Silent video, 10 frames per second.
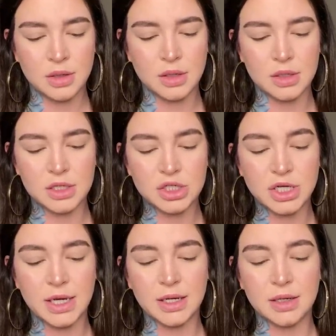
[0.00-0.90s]
in the
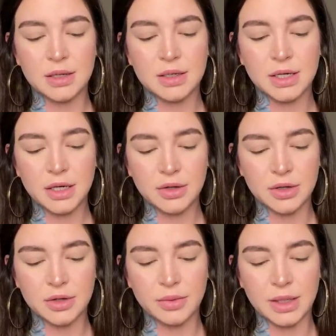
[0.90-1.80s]
shade Killer
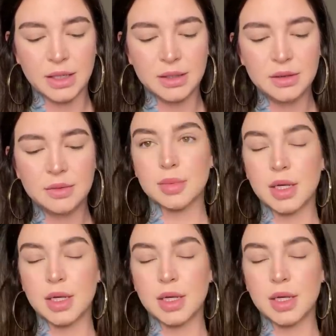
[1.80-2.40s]
Queen.